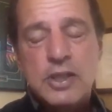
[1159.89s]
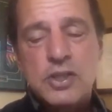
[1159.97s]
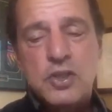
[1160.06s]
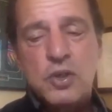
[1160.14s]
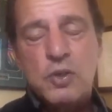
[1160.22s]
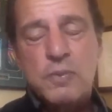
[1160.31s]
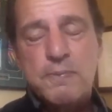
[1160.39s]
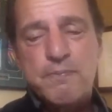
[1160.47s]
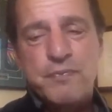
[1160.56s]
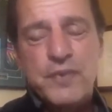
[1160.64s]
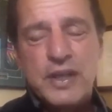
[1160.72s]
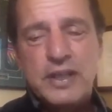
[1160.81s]
So
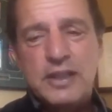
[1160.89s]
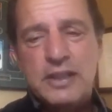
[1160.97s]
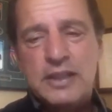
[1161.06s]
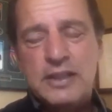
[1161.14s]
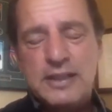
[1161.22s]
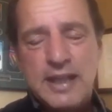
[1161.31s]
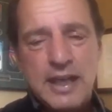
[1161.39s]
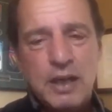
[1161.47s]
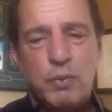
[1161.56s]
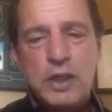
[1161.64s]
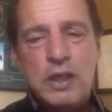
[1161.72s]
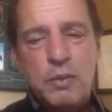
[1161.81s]
yeah,
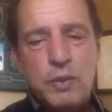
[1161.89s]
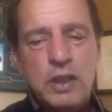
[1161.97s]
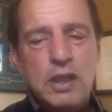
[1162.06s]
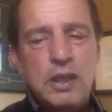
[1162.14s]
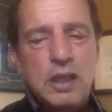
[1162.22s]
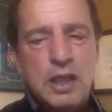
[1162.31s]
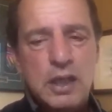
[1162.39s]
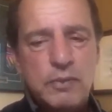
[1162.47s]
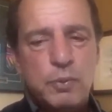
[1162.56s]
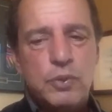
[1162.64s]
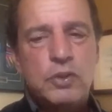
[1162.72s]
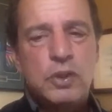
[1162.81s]
we need to have a
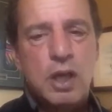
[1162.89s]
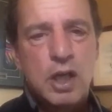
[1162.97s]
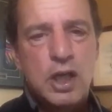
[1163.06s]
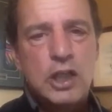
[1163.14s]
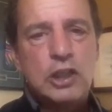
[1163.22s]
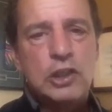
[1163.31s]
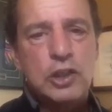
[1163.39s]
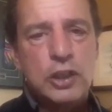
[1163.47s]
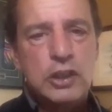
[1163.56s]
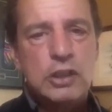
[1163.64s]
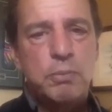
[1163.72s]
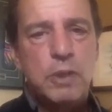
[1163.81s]
real hard
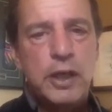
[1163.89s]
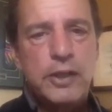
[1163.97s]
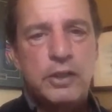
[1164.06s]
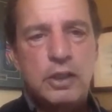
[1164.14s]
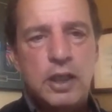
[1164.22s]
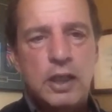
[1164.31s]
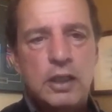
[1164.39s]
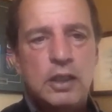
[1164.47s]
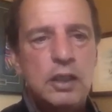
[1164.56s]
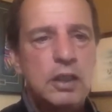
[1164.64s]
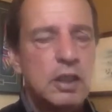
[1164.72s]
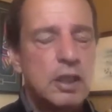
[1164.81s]
look in minor hockey,